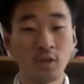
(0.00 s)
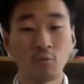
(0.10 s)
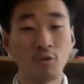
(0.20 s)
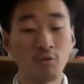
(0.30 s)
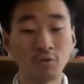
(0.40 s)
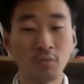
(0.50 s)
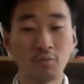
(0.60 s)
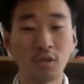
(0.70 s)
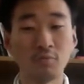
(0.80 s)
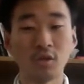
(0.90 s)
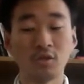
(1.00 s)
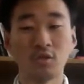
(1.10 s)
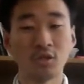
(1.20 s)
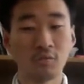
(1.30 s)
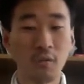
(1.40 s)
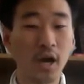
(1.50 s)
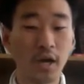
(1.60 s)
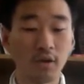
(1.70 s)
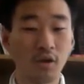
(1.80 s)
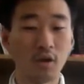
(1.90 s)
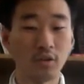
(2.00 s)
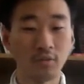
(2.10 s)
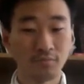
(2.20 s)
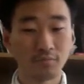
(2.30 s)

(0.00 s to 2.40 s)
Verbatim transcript: we're only pretty much spying on